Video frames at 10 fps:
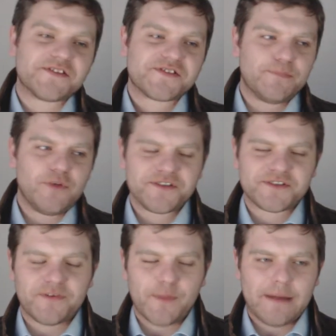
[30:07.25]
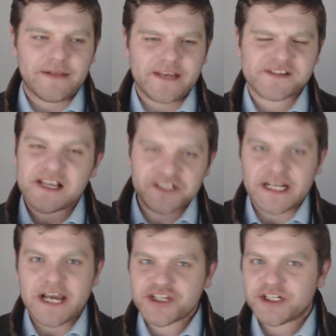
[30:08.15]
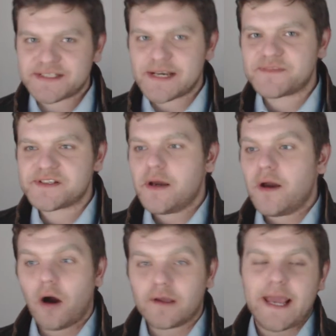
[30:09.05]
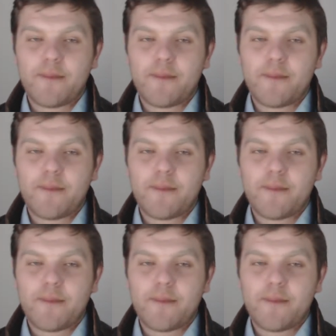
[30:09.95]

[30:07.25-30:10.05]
Now there's some more stuff about the assassination attempt